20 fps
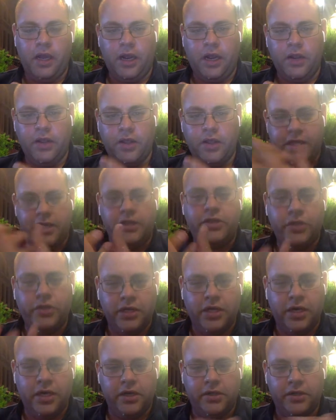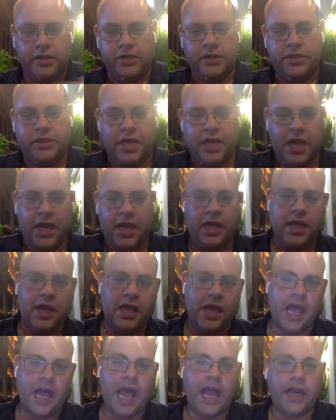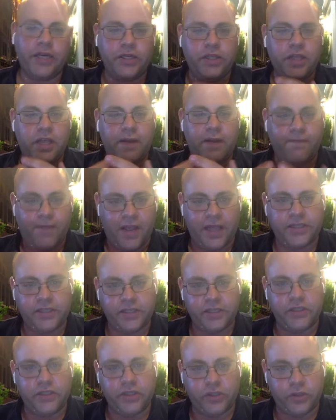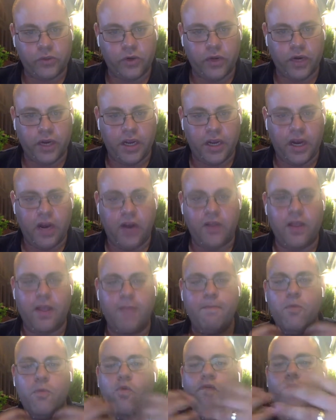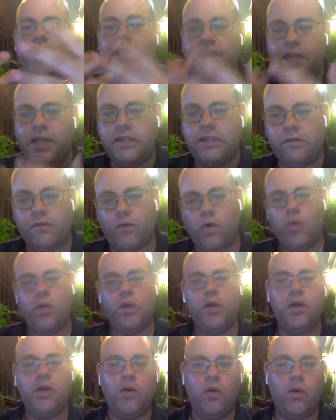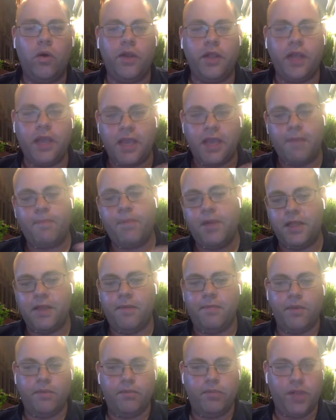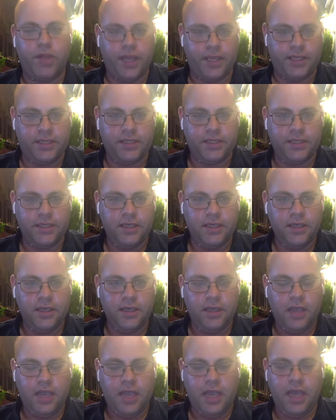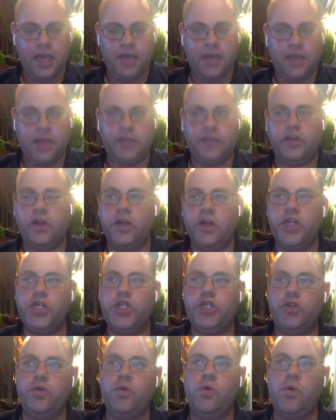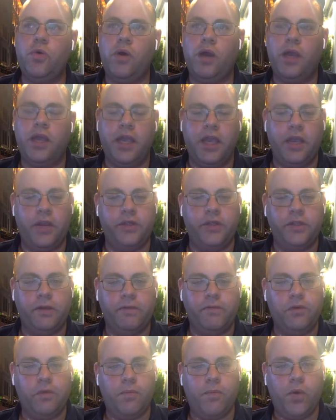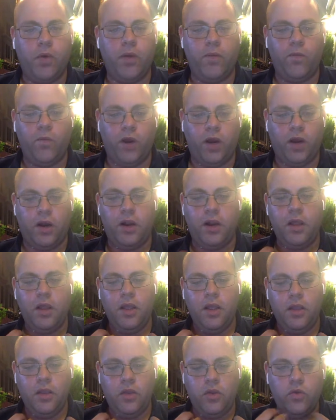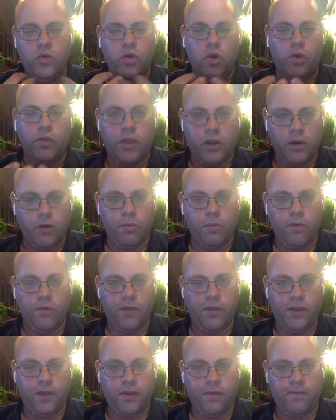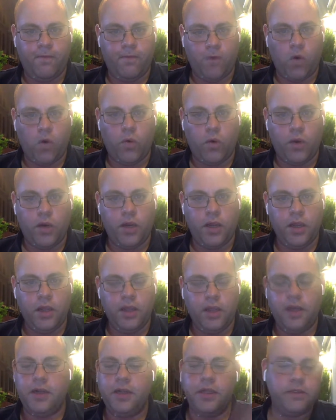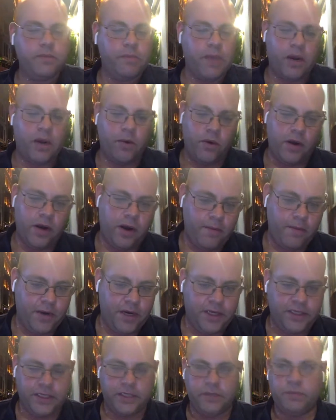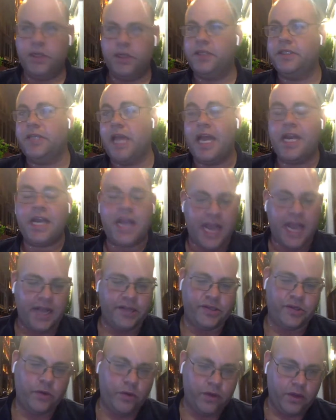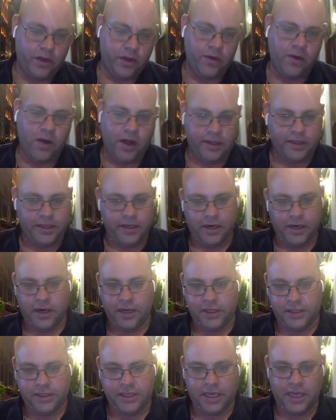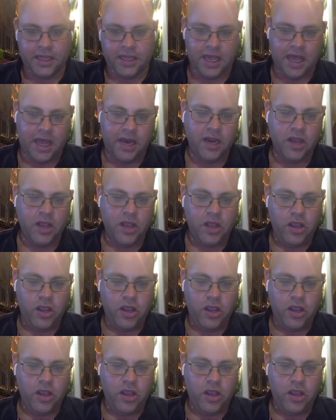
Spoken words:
Are the things your character's saying actually advancing the story? Are they moving things forward, or are they keeping them in place? And as long as you get yourself to a point where you know that you're moving forward, then it doesn't matter what anybody says, because any asshole can go out there and say that,